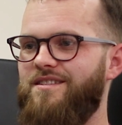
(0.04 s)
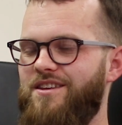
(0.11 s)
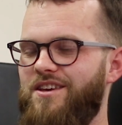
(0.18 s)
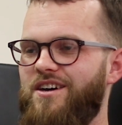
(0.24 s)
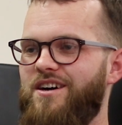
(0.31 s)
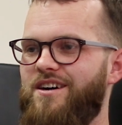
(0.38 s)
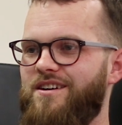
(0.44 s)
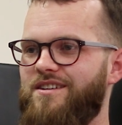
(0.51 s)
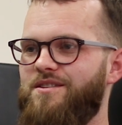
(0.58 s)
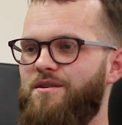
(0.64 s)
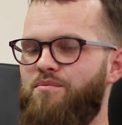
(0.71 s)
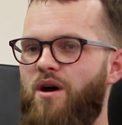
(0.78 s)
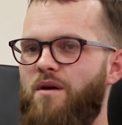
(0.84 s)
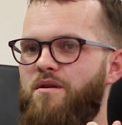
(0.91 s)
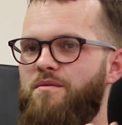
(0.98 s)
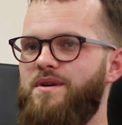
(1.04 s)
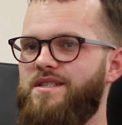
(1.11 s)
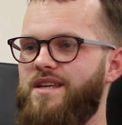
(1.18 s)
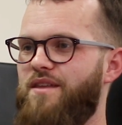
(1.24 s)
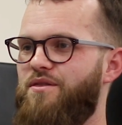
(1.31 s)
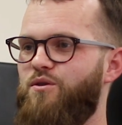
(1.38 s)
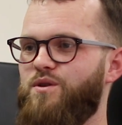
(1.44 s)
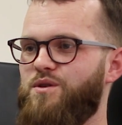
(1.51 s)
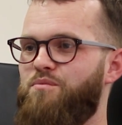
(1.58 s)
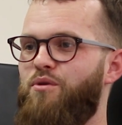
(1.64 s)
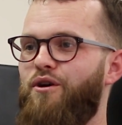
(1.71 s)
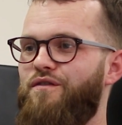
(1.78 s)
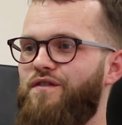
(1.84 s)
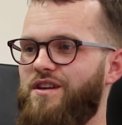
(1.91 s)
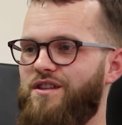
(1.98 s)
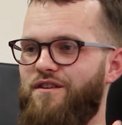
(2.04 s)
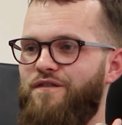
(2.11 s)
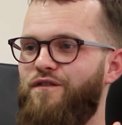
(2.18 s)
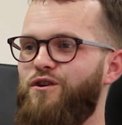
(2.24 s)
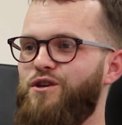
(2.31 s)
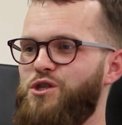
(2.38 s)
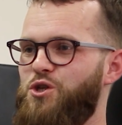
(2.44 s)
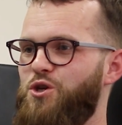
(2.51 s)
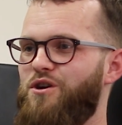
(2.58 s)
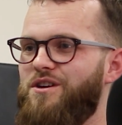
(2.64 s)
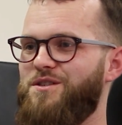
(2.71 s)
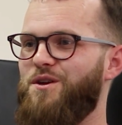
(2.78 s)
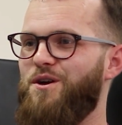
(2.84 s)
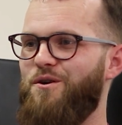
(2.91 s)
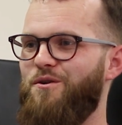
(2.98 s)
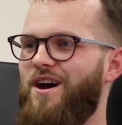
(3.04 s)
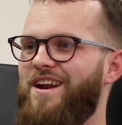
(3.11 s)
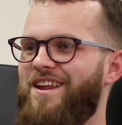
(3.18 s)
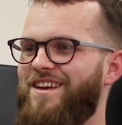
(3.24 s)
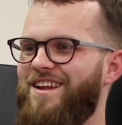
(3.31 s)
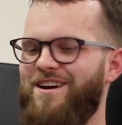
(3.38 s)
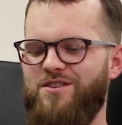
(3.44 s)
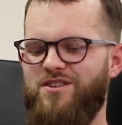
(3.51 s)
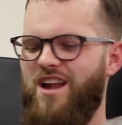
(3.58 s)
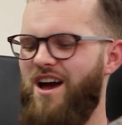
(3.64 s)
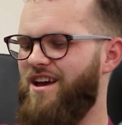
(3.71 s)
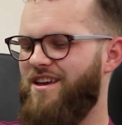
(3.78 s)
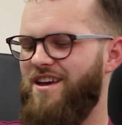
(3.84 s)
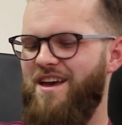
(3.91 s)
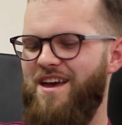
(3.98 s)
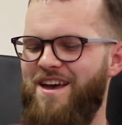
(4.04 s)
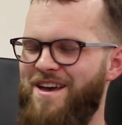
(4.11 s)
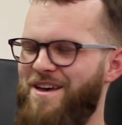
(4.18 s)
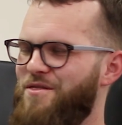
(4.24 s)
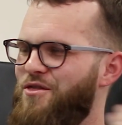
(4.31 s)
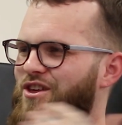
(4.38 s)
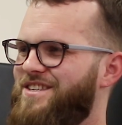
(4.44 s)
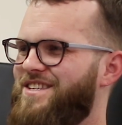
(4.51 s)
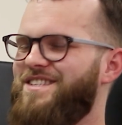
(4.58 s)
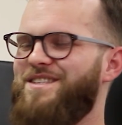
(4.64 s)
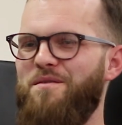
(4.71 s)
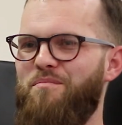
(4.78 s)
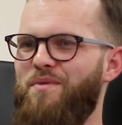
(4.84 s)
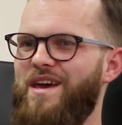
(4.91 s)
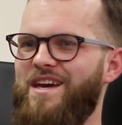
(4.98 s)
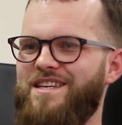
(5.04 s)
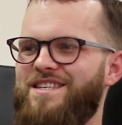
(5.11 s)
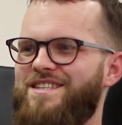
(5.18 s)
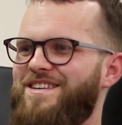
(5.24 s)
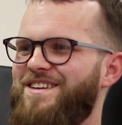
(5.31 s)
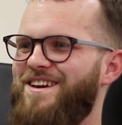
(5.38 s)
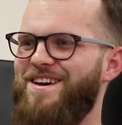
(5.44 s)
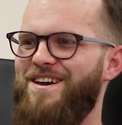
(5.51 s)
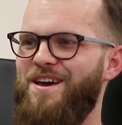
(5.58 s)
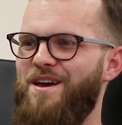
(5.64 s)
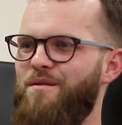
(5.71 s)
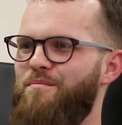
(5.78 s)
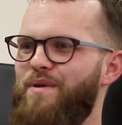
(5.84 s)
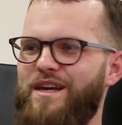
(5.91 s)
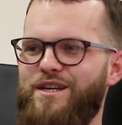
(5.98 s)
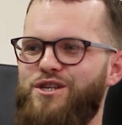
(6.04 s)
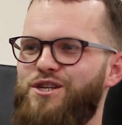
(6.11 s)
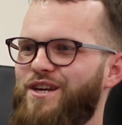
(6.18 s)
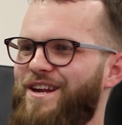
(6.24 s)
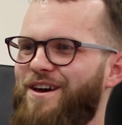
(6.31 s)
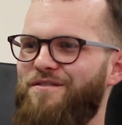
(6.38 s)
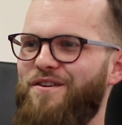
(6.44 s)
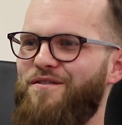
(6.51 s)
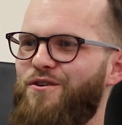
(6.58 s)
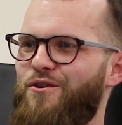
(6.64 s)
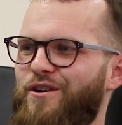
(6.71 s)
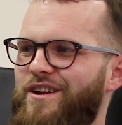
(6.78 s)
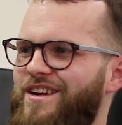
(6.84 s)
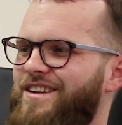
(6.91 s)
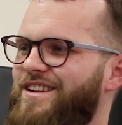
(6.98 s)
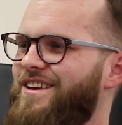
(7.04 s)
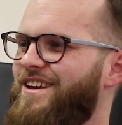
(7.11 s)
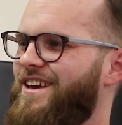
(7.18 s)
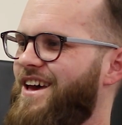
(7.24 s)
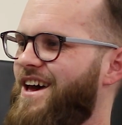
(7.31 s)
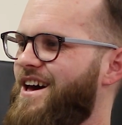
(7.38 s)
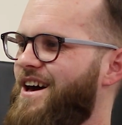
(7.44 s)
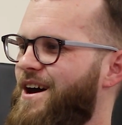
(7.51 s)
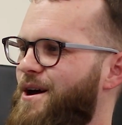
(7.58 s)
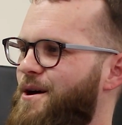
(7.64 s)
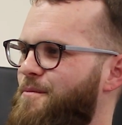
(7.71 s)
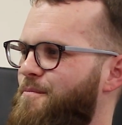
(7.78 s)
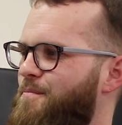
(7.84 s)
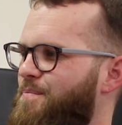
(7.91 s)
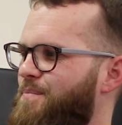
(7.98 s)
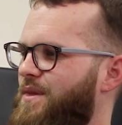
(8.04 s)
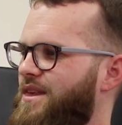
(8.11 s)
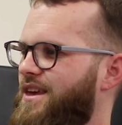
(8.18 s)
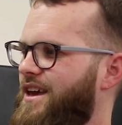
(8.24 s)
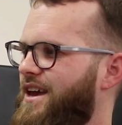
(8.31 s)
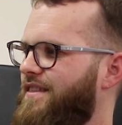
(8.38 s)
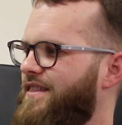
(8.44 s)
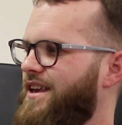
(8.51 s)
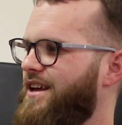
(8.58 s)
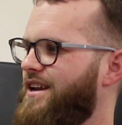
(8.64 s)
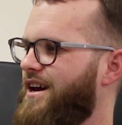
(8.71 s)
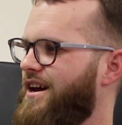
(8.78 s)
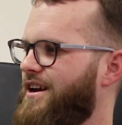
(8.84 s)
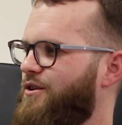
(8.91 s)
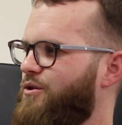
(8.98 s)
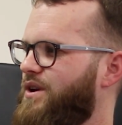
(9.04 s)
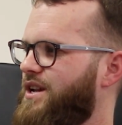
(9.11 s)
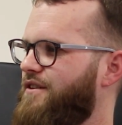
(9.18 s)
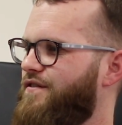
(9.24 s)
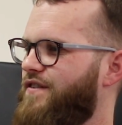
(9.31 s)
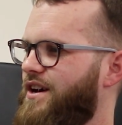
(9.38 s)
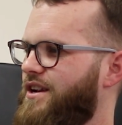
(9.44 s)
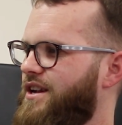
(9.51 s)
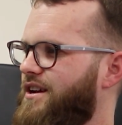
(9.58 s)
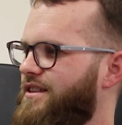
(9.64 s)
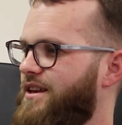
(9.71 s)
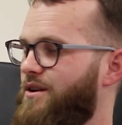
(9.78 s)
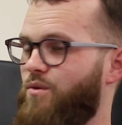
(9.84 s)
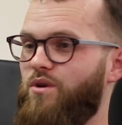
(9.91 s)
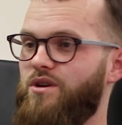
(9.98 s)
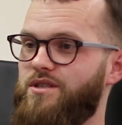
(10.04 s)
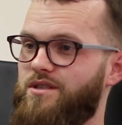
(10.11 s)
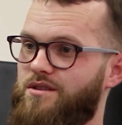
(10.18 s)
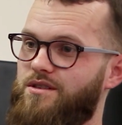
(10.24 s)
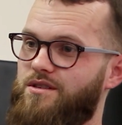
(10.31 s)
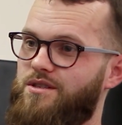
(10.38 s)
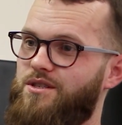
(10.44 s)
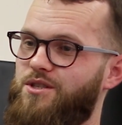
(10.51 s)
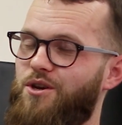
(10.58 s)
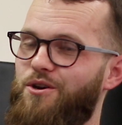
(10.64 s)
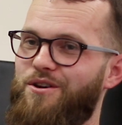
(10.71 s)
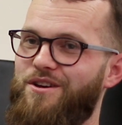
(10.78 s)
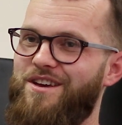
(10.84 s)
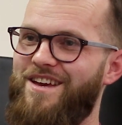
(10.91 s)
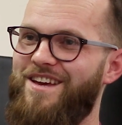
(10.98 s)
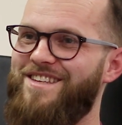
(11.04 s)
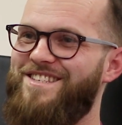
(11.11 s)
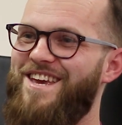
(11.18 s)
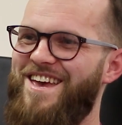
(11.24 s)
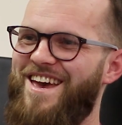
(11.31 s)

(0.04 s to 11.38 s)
Yeah. The problem is, I thought it was perfect the first year I started writing. I was like, this is the best, best shit I've ever written. Um, and then I quickly found out that it wasn't. Okay. So.